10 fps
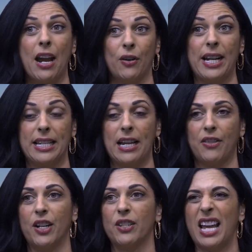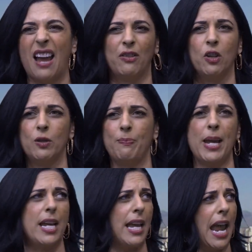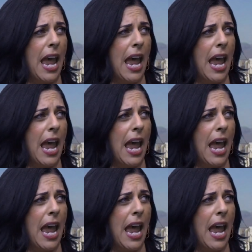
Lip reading: areas out there that have those big